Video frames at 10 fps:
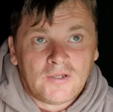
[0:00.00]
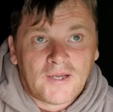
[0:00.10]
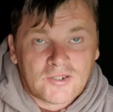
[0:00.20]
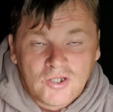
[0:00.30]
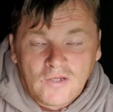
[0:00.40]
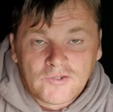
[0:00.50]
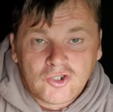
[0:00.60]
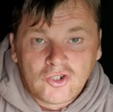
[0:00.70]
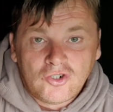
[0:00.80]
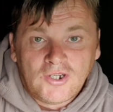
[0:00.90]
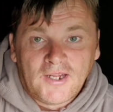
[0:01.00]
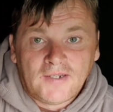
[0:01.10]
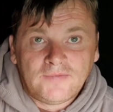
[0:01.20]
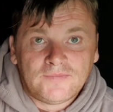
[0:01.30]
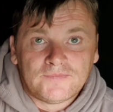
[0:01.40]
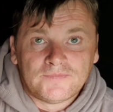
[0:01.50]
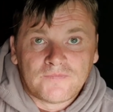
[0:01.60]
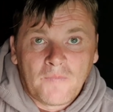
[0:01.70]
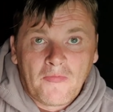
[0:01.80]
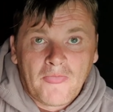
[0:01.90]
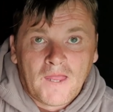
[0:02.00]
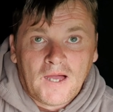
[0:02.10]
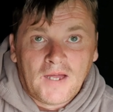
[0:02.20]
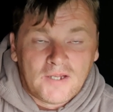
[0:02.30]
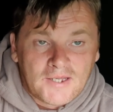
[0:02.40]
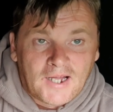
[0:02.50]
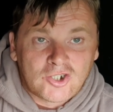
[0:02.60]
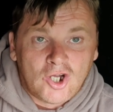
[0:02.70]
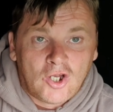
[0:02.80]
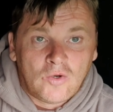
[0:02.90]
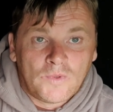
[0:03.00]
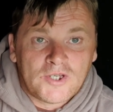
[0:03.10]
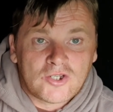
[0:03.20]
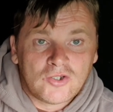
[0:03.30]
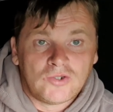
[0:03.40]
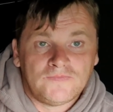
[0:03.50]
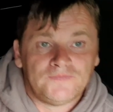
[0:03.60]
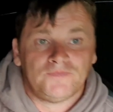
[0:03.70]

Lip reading: Thanks all for tuning in, and I'll catch you all up with you soon.